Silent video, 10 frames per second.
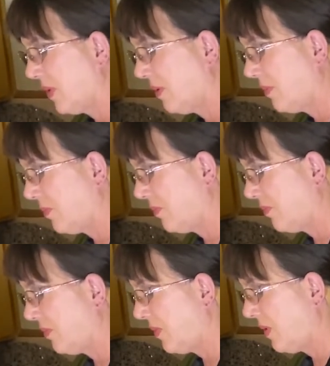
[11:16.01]

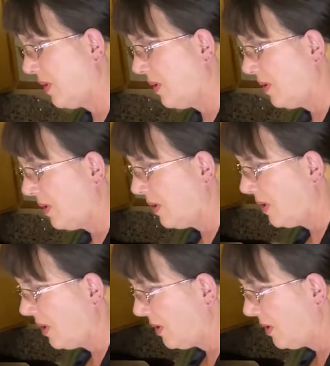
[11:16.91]
[no speech]